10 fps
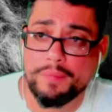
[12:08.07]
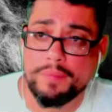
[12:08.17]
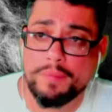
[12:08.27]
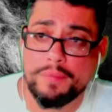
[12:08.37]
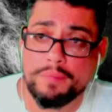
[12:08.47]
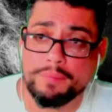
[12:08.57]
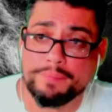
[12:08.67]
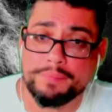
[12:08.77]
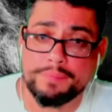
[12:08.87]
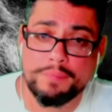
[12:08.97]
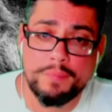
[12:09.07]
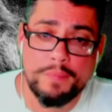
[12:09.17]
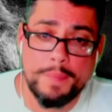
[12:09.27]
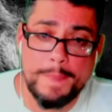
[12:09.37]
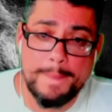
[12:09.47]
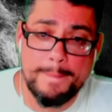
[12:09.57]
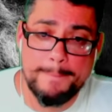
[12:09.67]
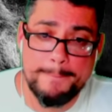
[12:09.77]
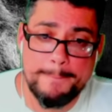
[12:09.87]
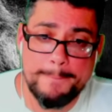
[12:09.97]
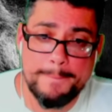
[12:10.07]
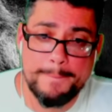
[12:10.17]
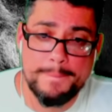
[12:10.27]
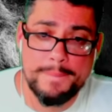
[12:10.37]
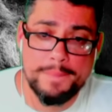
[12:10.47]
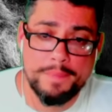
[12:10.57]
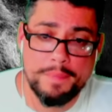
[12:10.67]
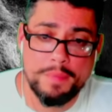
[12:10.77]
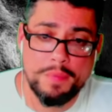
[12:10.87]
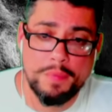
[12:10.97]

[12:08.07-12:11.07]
Nobody speaks.